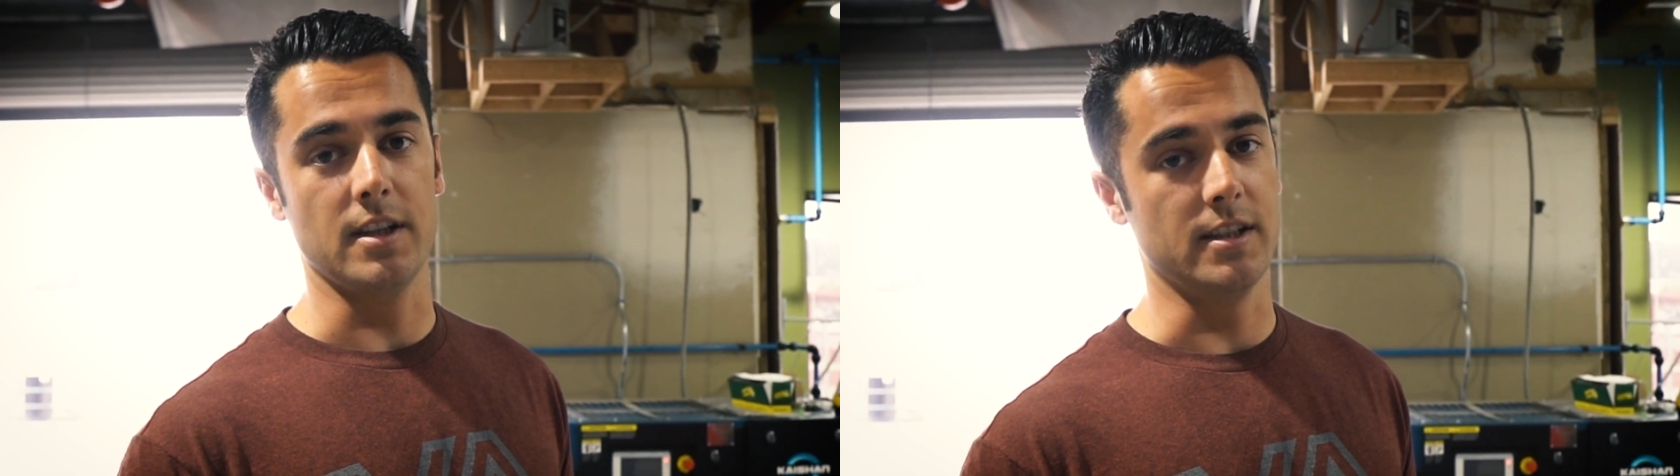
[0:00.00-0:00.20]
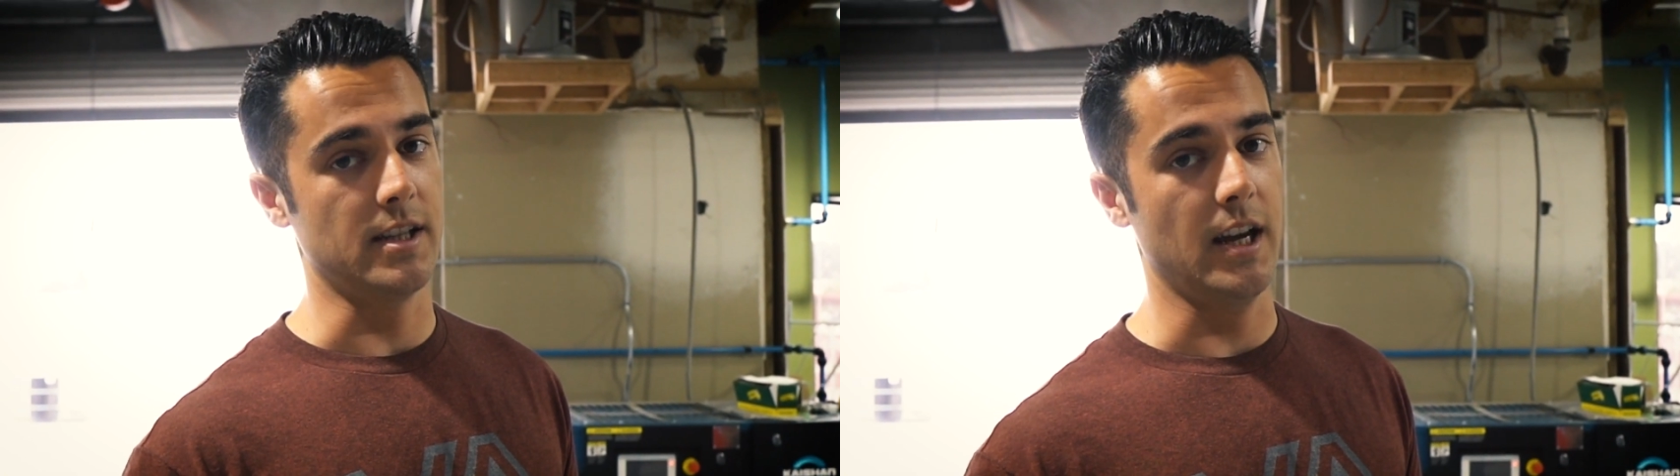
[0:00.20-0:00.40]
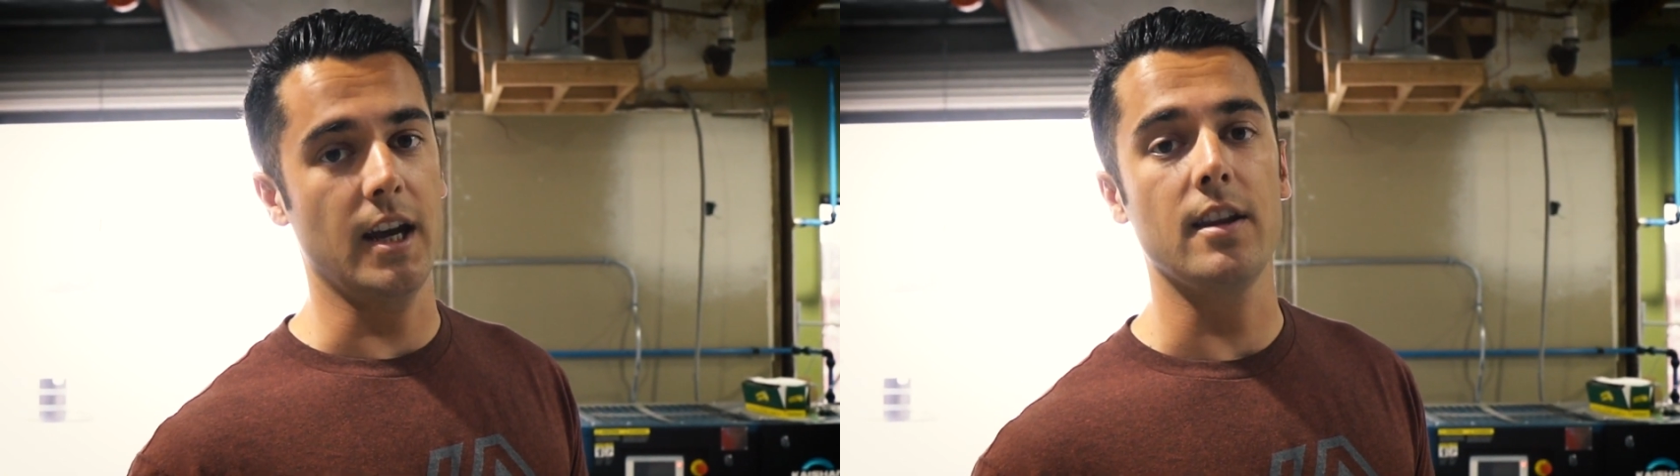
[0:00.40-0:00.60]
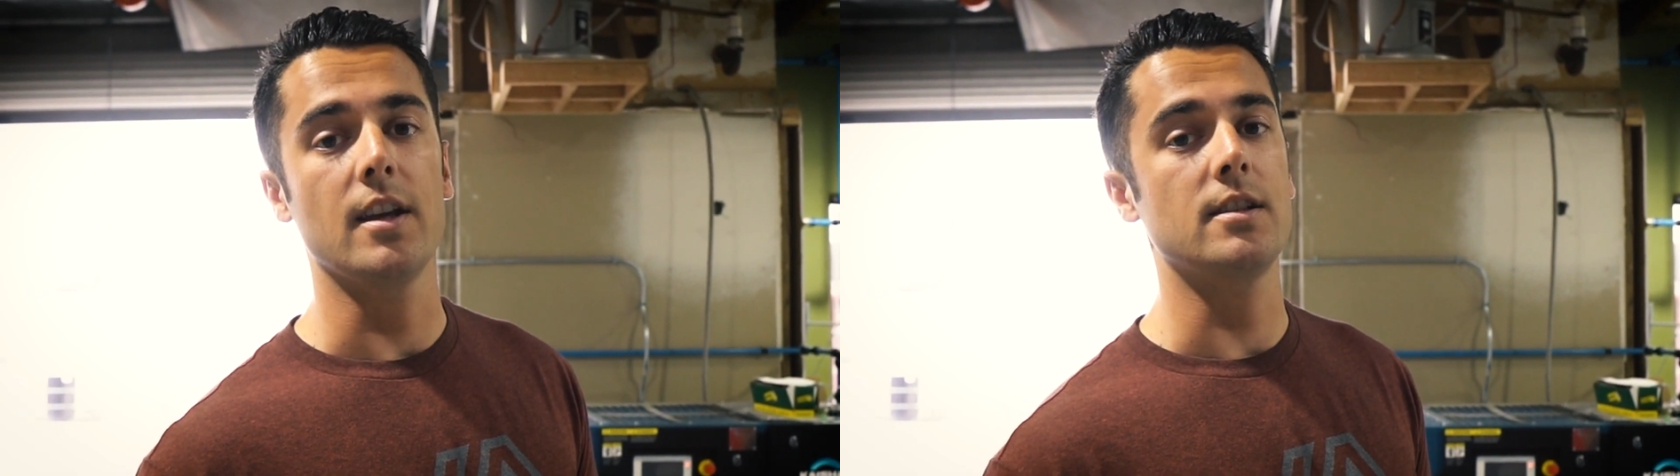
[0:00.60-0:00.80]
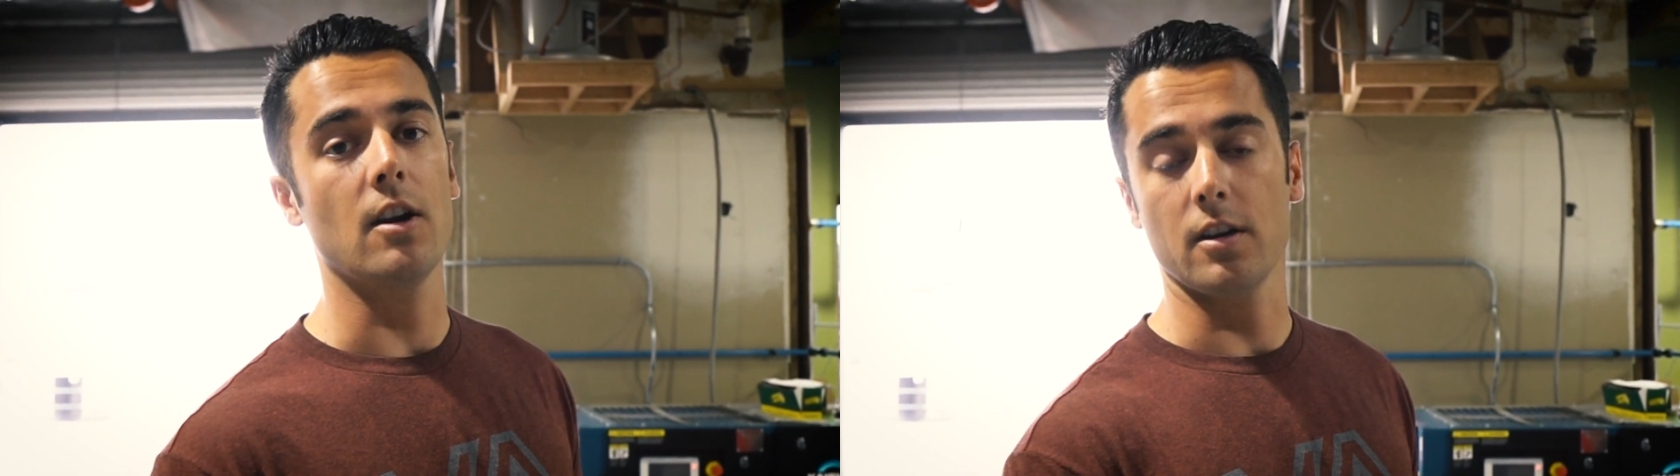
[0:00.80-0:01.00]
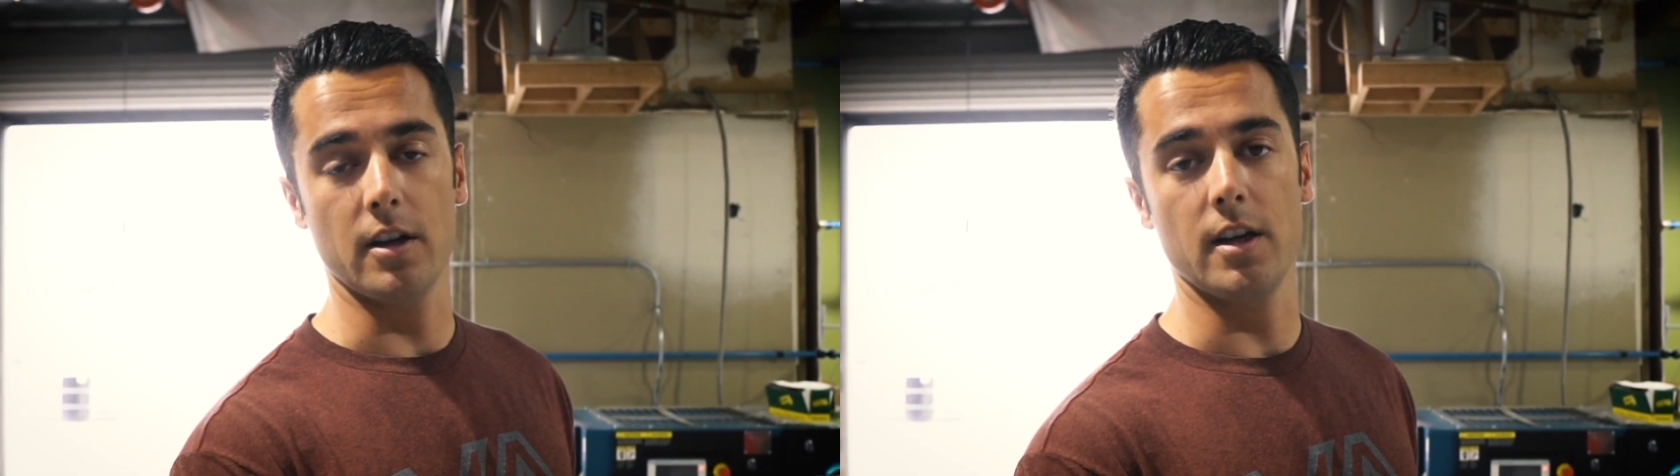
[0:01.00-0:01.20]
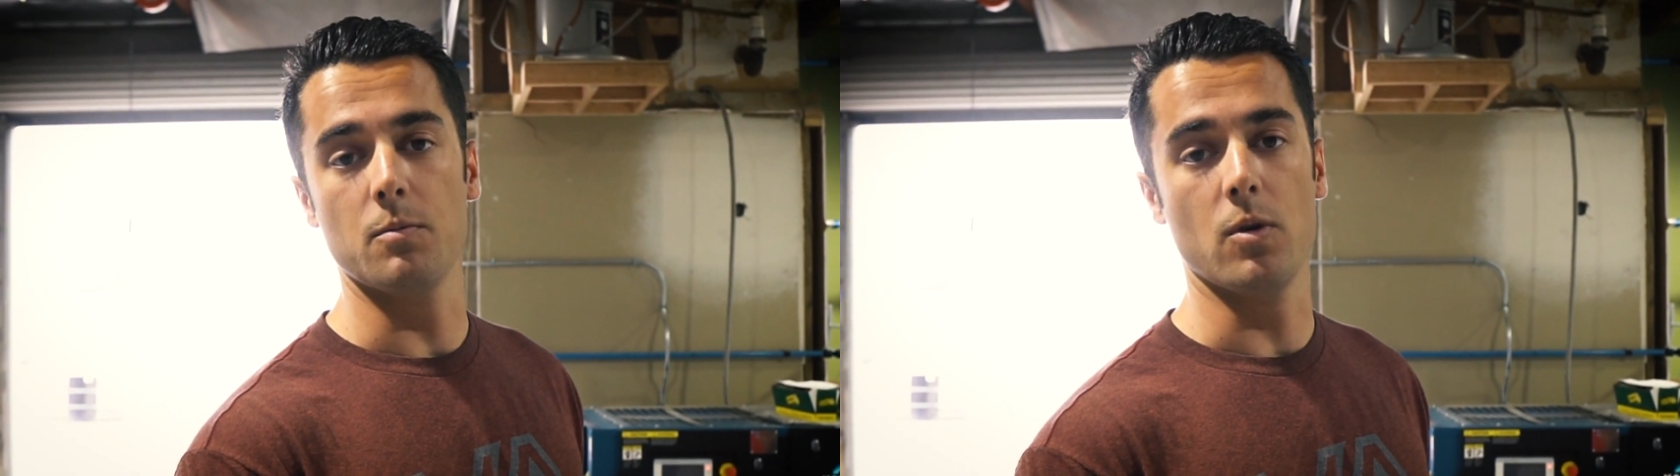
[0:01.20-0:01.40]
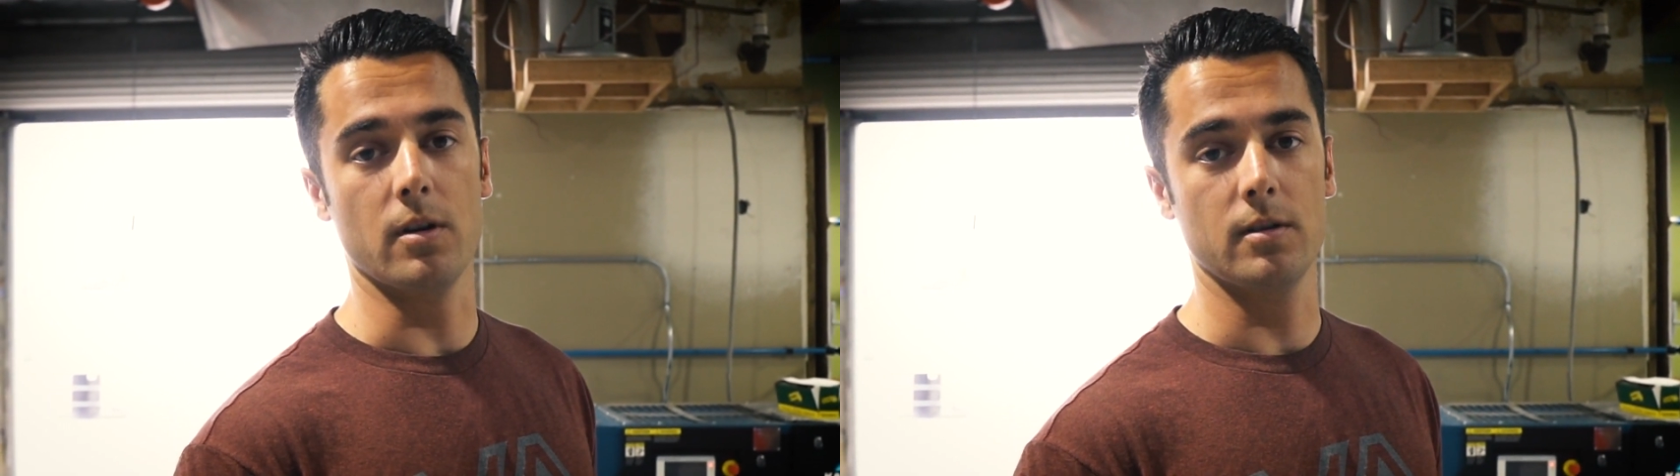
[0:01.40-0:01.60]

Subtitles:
and say, hey, these aren't good anymore,